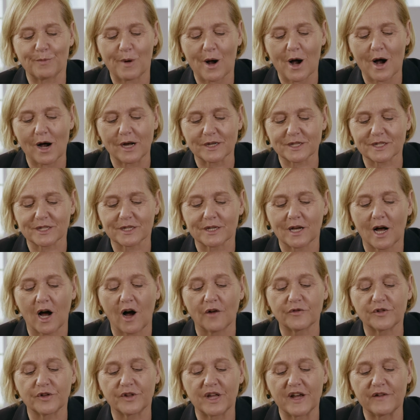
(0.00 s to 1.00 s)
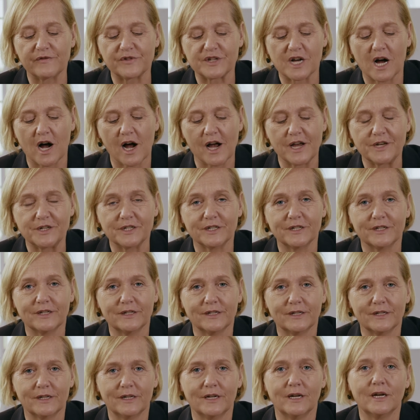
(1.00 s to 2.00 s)
pass after they've died.
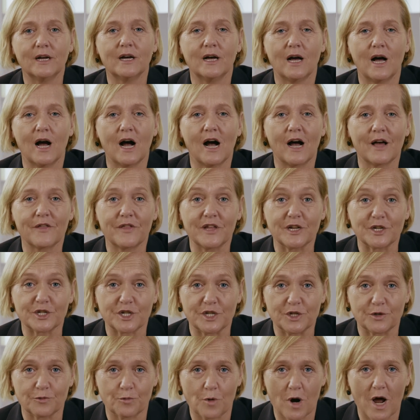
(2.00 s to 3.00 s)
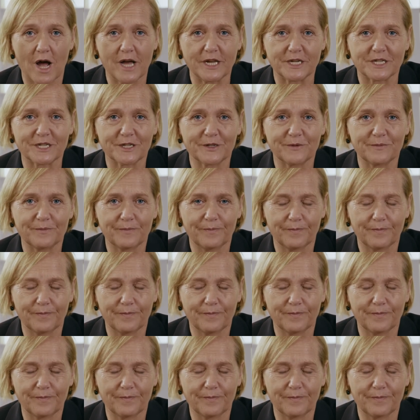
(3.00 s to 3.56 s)
I think she's right.